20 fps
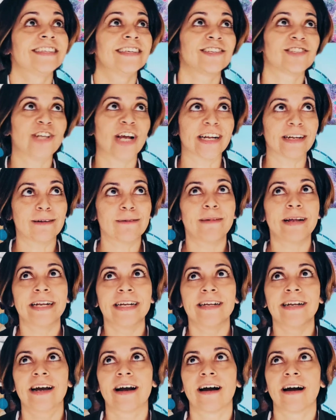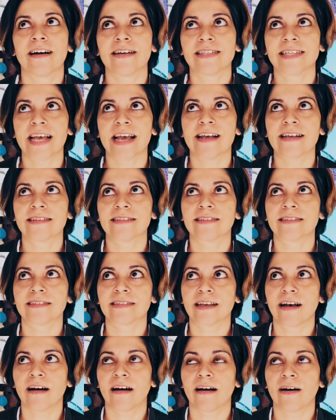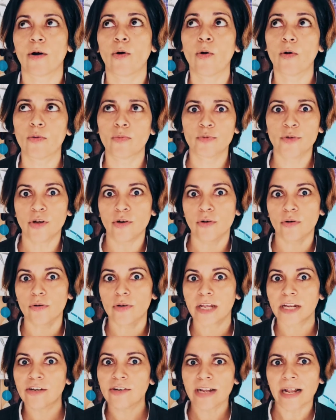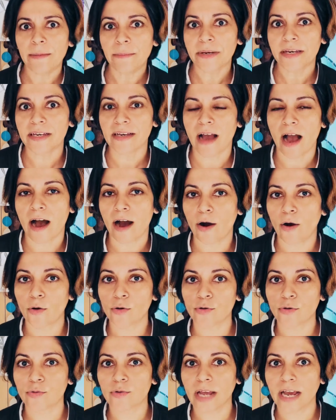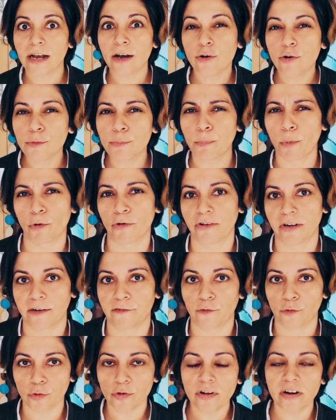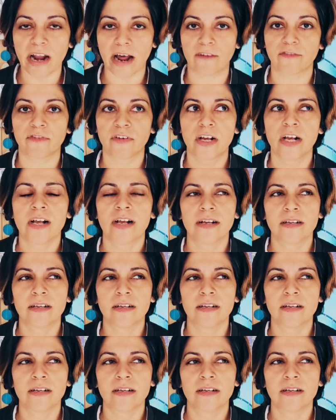this gentleman says, can you tell me how to take a good portrait photograph?